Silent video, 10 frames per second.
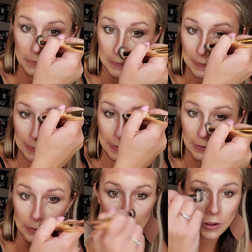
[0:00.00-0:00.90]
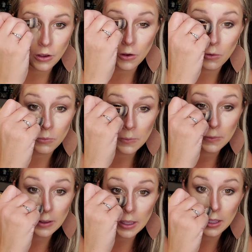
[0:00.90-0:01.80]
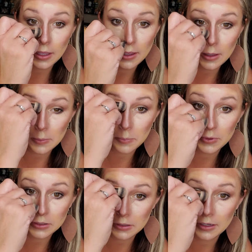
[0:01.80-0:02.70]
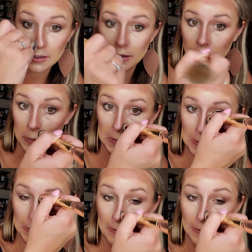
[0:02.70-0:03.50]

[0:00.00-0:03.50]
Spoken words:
you're going to go up and down.